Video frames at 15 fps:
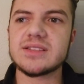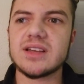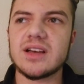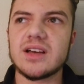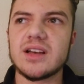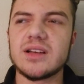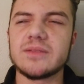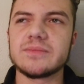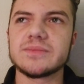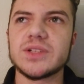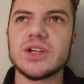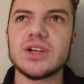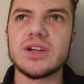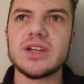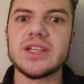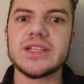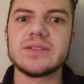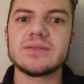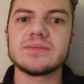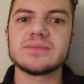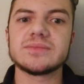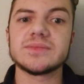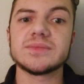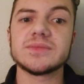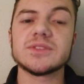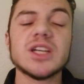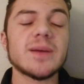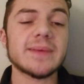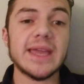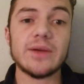her and
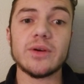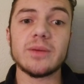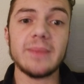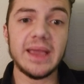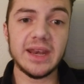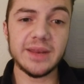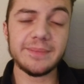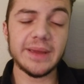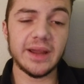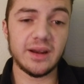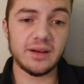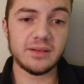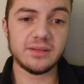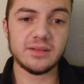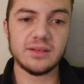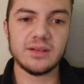Cupcake were a mated pair.